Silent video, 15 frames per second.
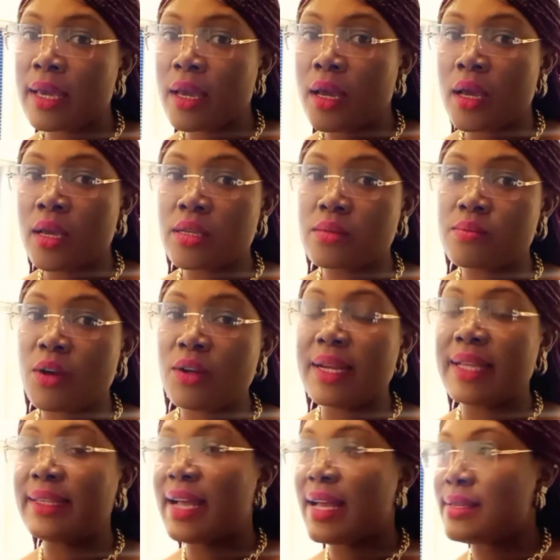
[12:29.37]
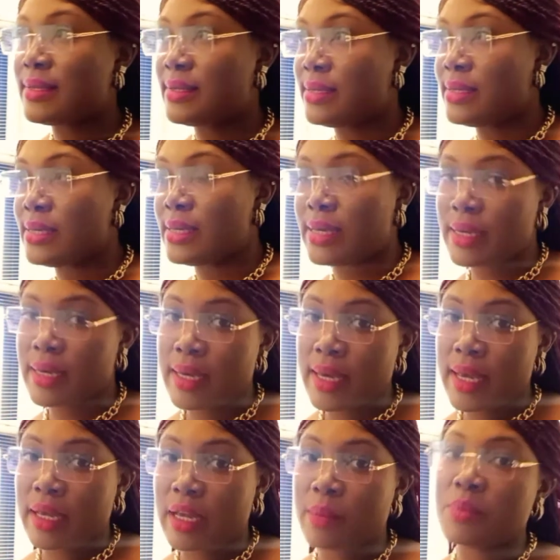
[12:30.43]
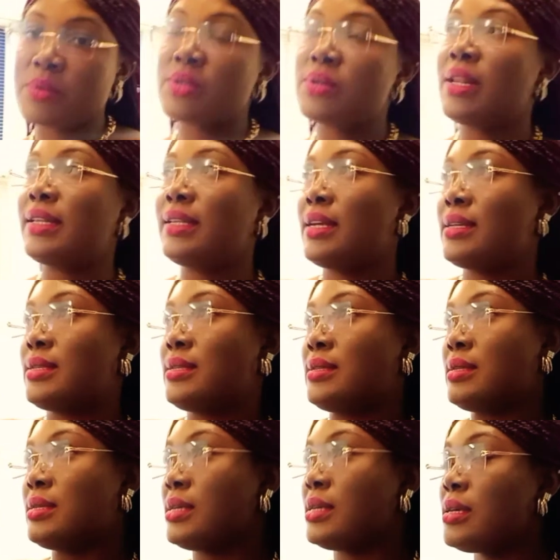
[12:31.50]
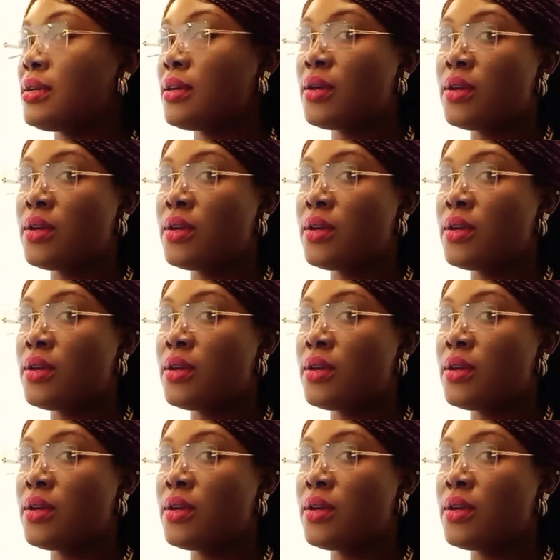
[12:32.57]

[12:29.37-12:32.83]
small letter Z, capital letter C,